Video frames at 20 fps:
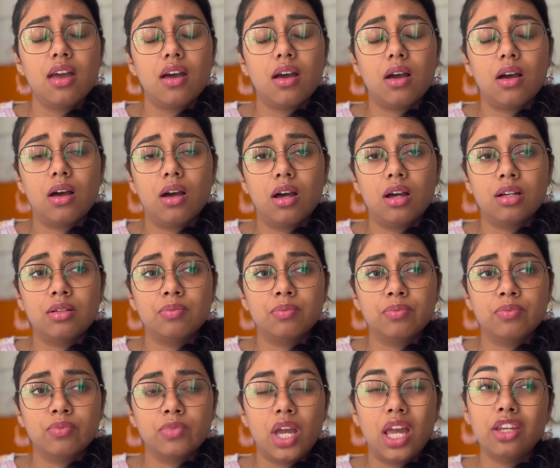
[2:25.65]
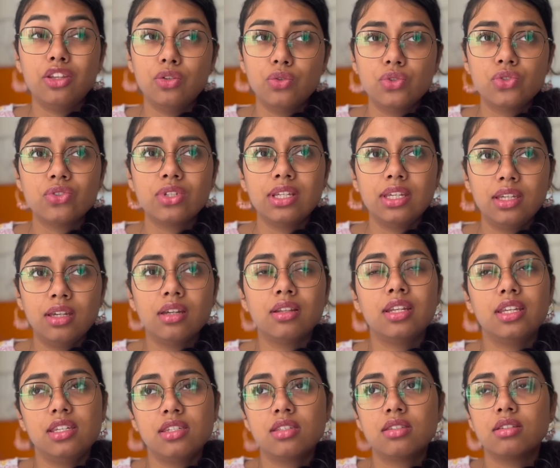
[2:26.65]
um, and usually at
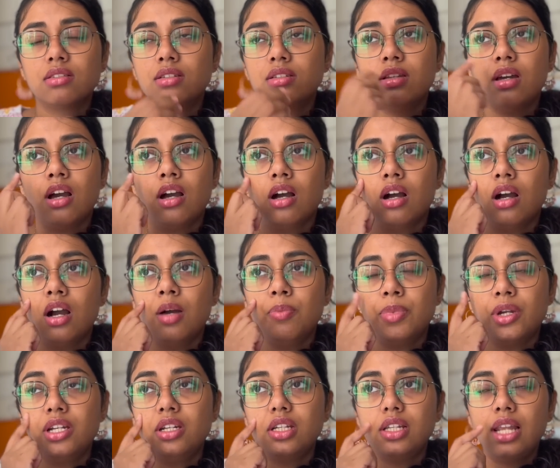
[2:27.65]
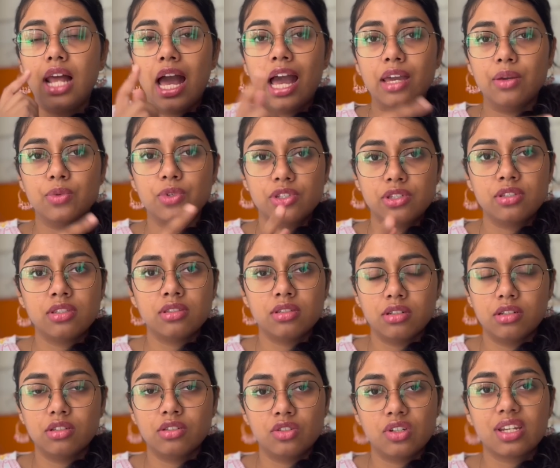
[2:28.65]
least uh, up until I was
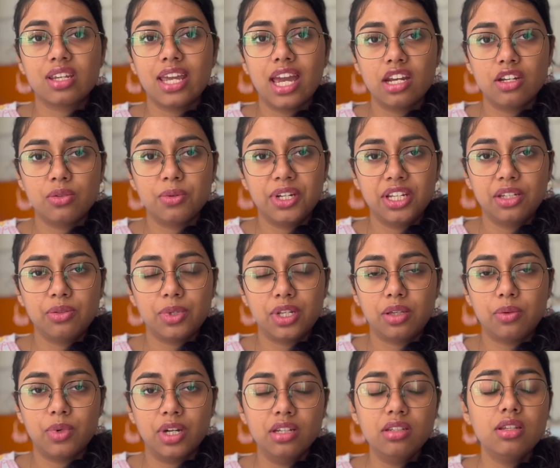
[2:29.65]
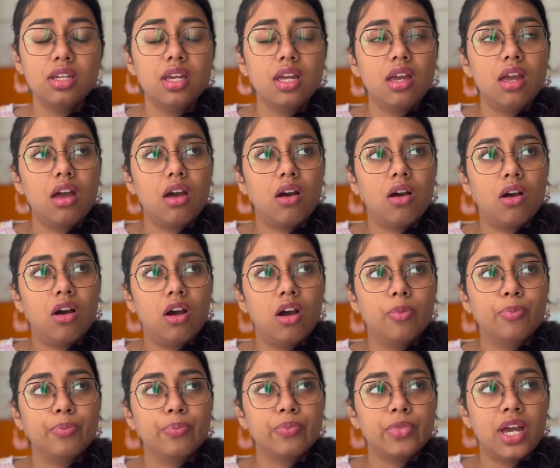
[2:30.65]
uh, CAT 2021,
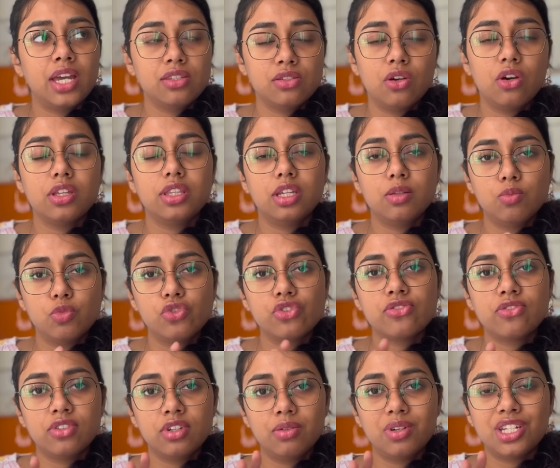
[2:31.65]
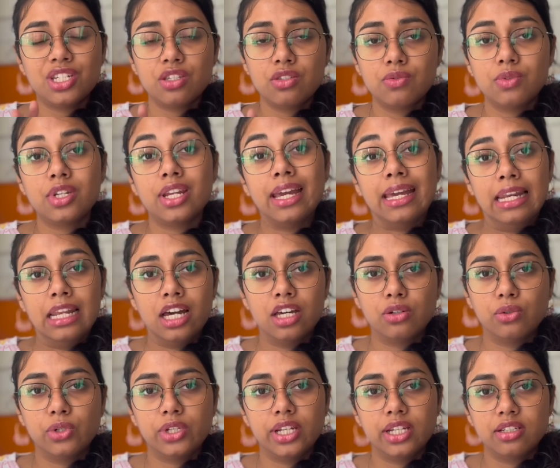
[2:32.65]
um, I saw that most of the questions were LR
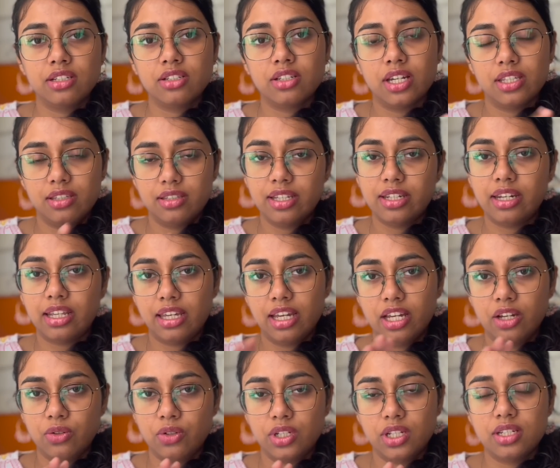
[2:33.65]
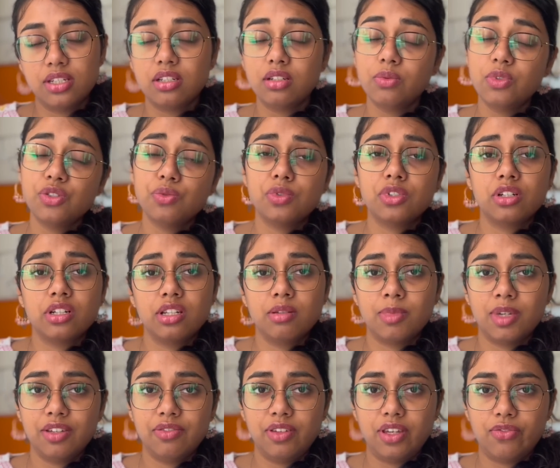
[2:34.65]
oriented rather than DI oriented, which worked in
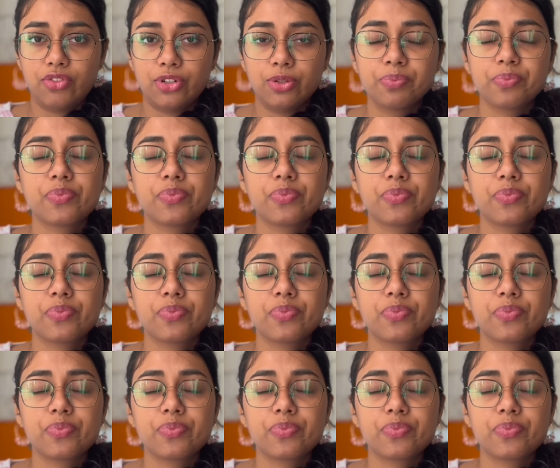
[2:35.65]
my favor.